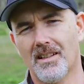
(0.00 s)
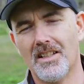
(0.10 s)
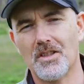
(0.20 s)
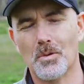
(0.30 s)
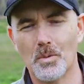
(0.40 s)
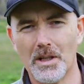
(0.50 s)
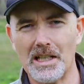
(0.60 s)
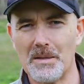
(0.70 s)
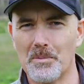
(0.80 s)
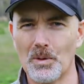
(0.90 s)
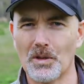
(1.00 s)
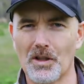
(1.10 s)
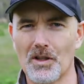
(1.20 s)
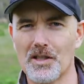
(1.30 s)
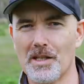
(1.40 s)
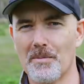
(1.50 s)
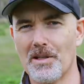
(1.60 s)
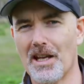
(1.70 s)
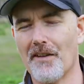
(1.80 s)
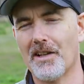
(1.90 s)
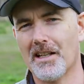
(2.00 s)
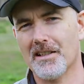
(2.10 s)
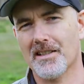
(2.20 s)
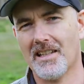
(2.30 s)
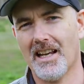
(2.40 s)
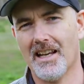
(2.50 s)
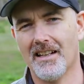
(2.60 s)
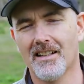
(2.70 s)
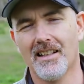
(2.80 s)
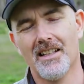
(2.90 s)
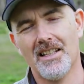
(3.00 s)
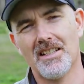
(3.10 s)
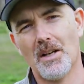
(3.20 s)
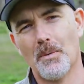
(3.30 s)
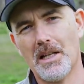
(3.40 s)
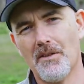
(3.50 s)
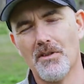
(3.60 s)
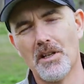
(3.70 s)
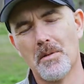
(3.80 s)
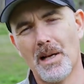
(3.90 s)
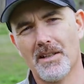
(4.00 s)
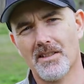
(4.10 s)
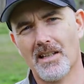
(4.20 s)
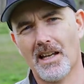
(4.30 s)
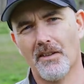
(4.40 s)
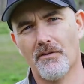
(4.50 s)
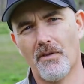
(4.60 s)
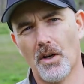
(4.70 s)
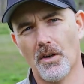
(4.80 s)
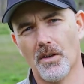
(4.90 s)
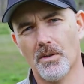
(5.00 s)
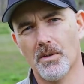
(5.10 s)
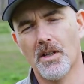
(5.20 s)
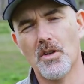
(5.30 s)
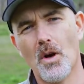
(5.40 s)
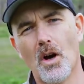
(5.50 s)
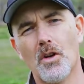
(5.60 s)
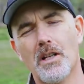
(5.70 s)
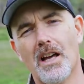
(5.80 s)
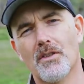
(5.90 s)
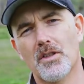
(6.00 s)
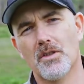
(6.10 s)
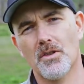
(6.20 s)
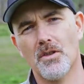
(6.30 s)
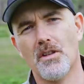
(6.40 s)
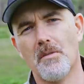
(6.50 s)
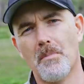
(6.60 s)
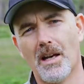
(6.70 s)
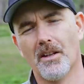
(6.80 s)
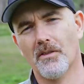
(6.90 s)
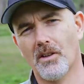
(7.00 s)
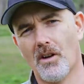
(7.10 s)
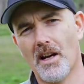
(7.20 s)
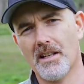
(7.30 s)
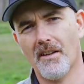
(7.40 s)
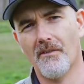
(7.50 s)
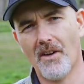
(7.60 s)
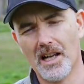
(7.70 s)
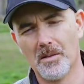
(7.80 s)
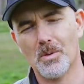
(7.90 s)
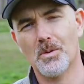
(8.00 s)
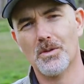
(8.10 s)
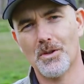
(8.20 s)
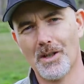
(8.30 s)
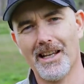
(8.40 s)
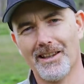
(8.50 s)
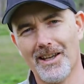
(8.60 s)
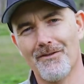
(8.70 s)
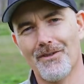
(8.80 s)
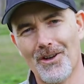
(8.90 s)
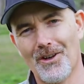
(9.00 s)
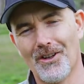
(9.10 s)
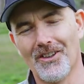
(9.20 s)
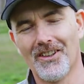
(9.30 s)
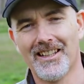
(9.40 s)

It's a really important concept that you have to understand is that whenever you're about to take a photo, you only have a certain amount of light available to take that photo.